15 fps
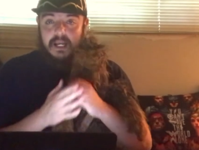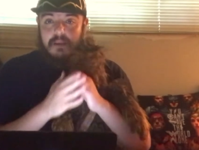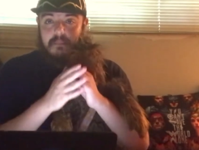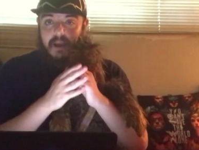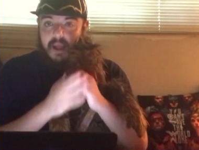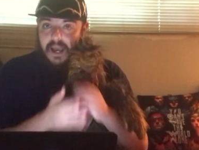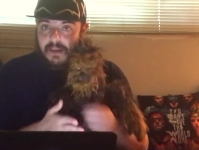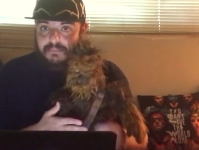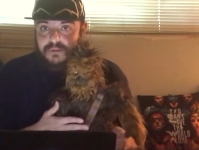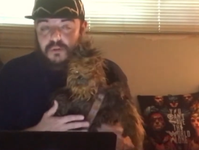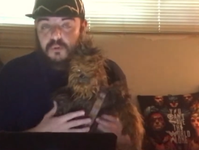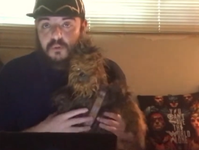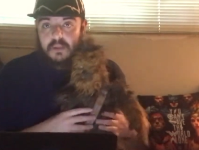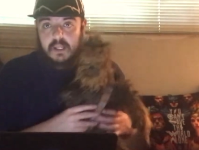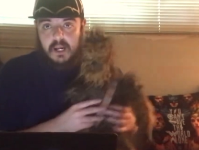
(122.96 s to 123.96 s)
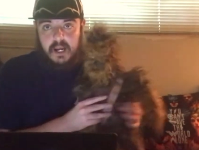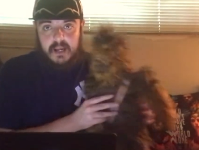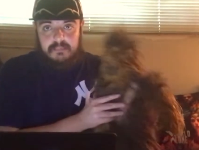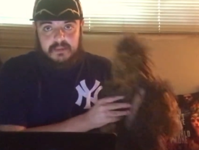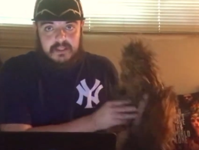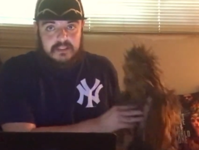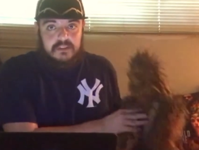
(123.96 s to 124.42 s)
I am absolutely
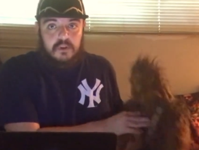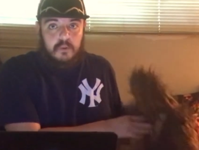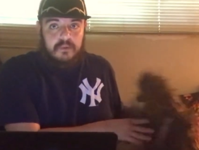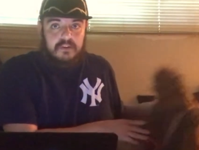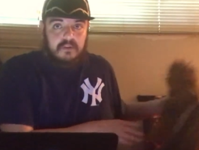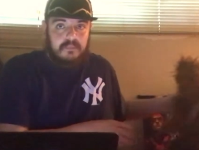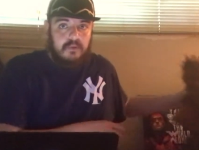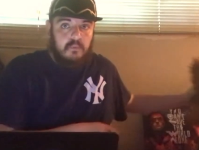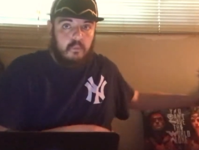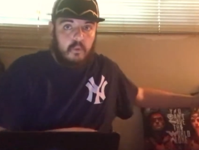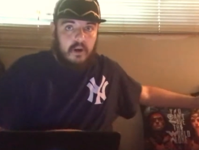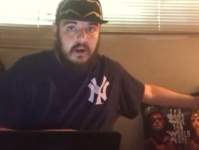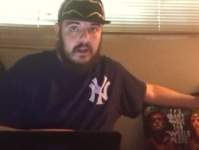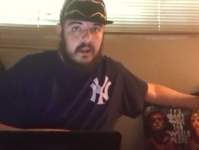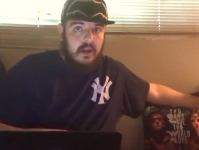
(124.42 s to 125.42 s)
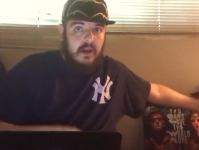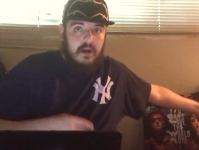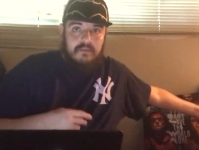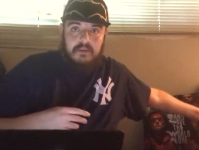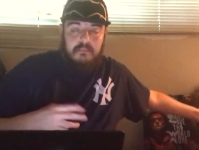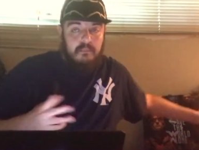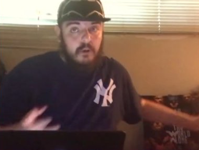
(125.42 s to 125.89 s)
hyped. It's going to be one
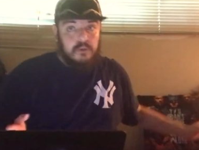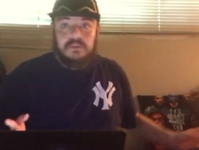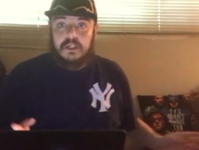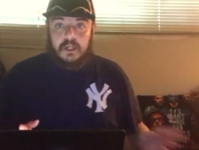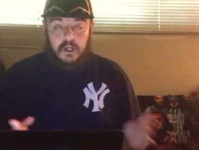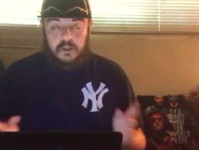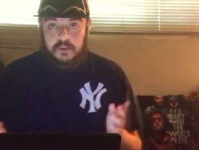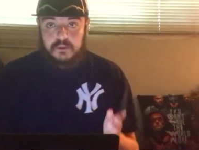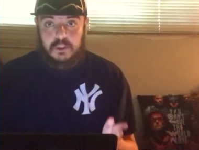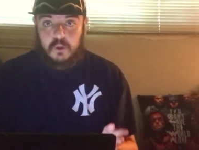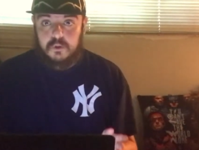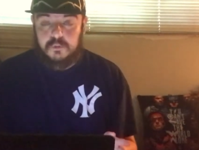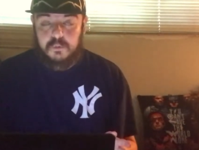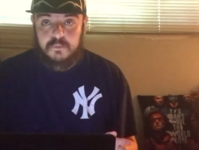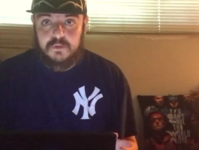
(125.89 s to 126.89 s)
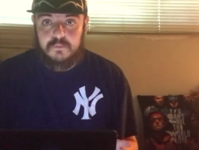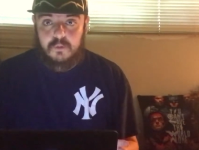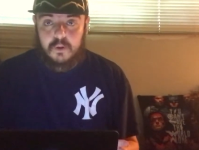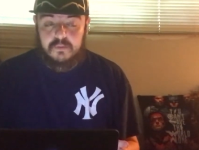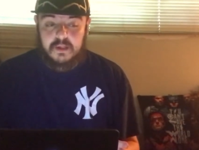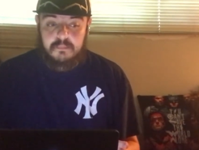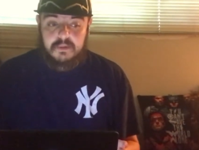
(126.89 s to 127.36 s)
of the most iconic Star Wars movies of
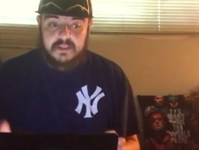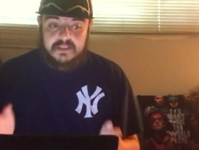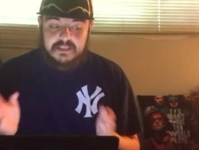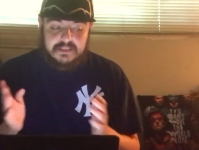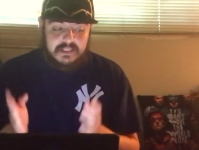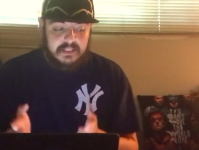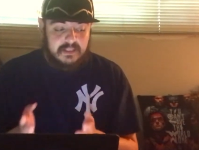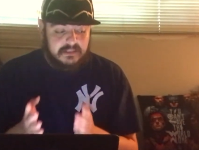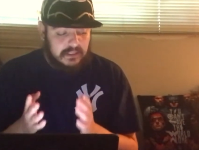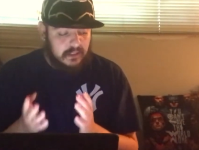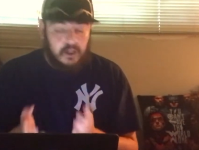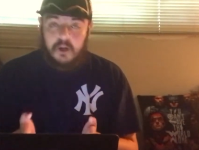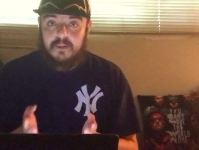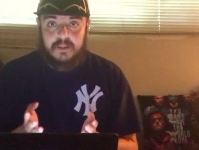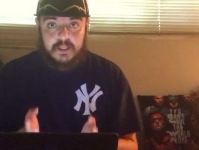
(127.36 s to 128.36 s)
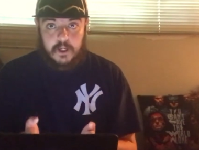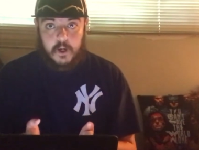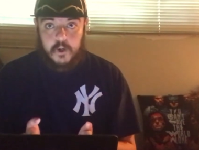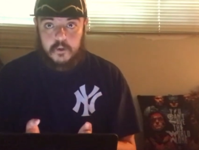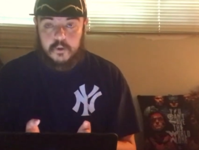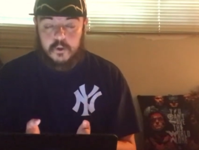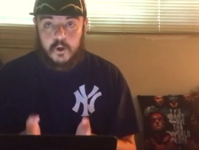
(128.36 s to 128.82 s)
all time. We get to see this iconic
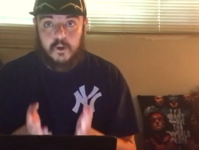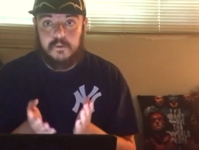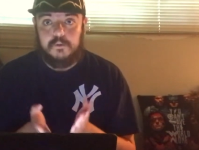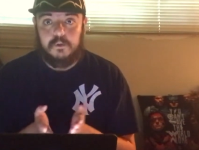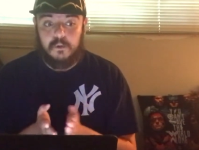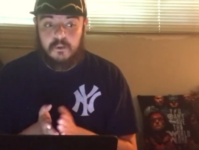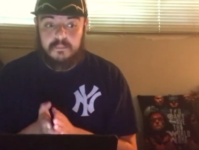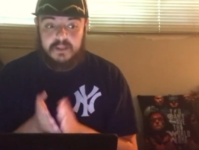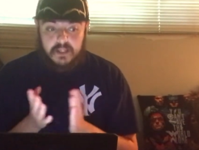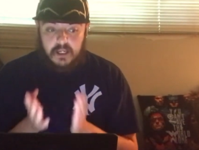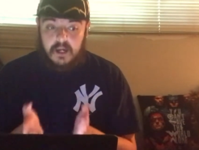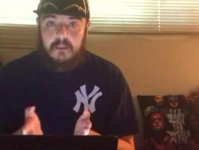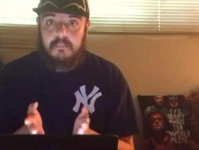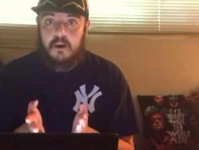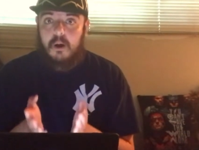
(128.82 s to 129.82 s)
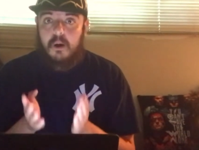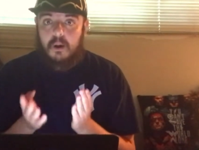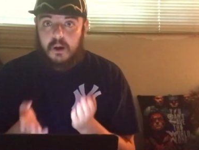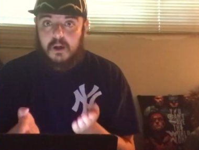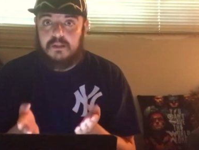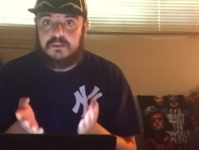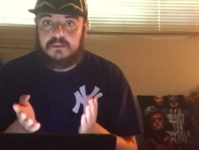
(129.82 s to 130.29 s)
character, Han Solo, become
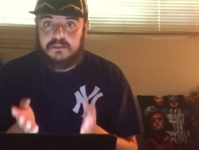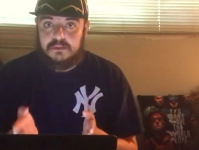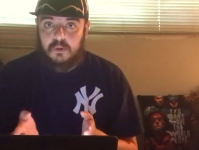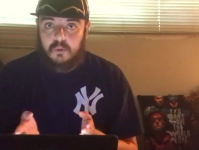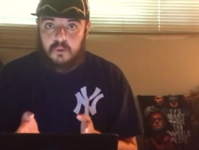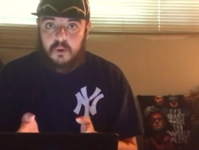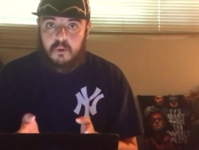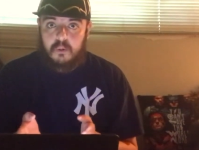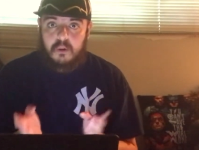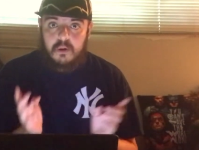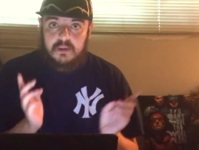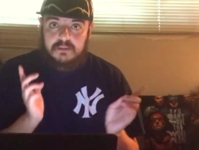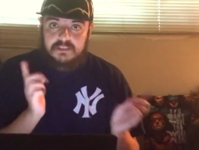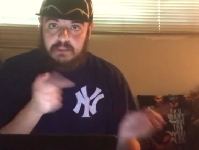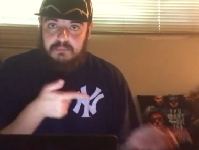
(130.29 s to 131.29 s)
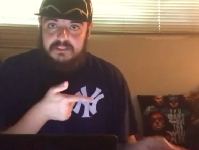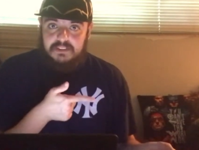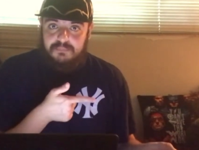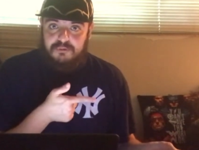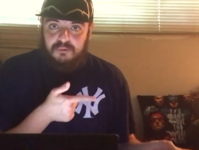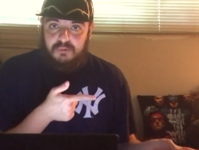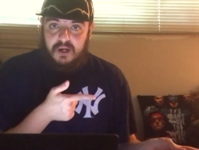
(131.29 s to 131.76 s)
Han Solo. Say what's
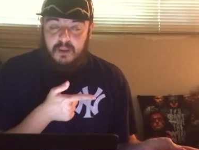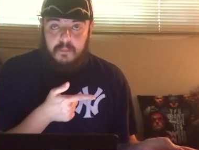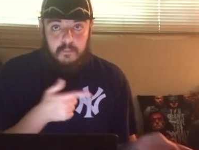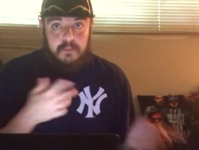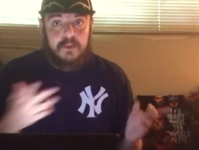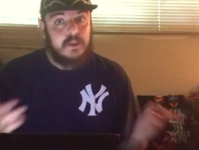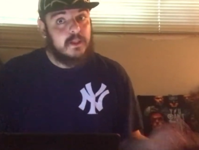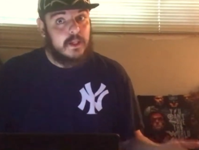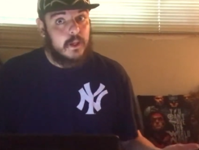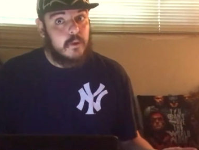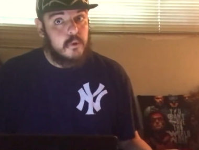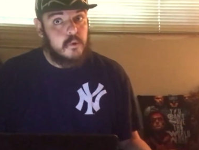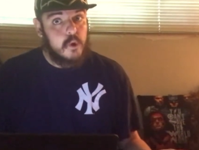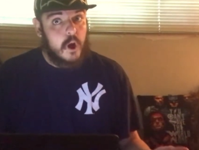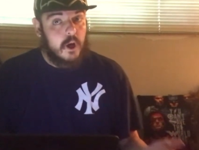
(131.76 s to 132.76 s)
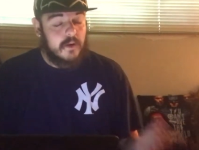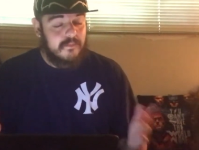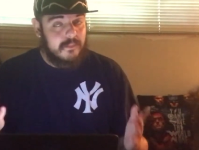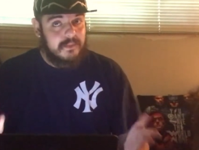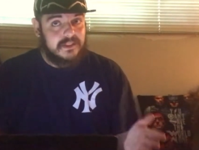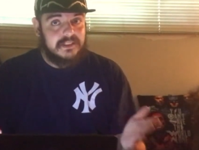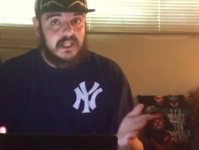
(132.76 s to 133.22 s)
up to Robin. We did get a new dog. If
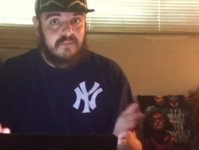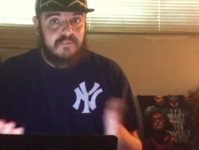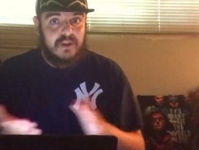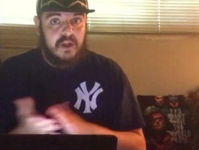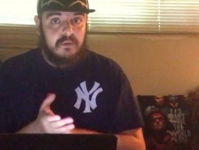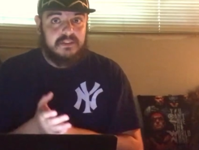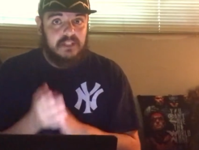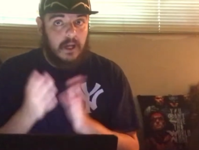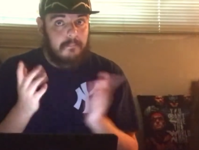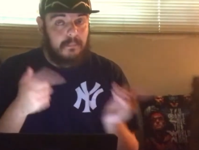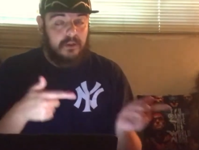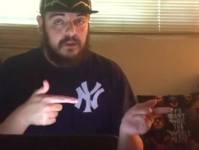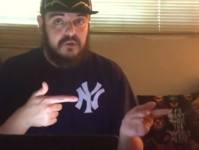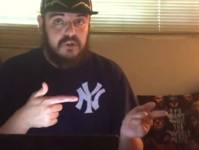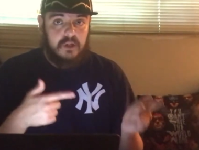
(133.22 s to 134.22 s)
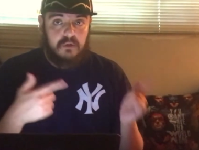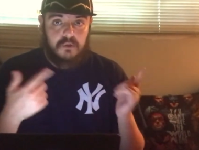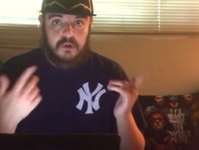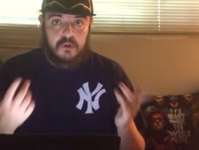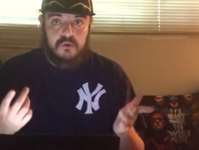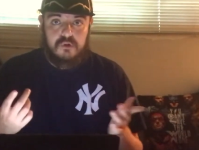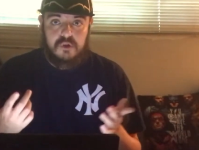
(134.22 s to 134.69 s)
you missed that video, it's up on our channel.
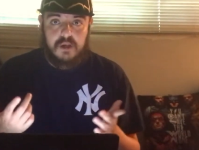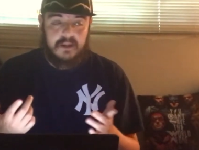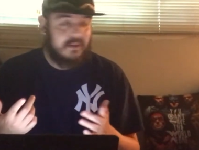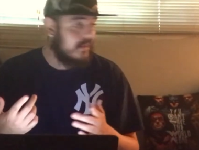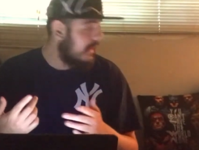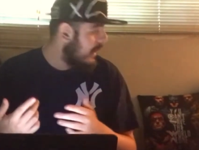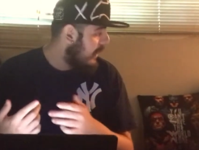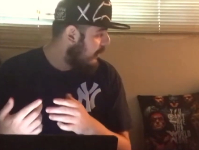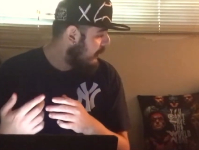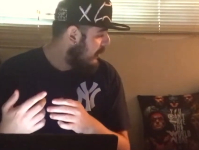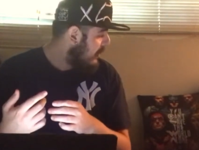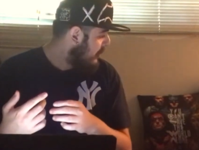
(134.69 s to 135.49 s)
Go check it out.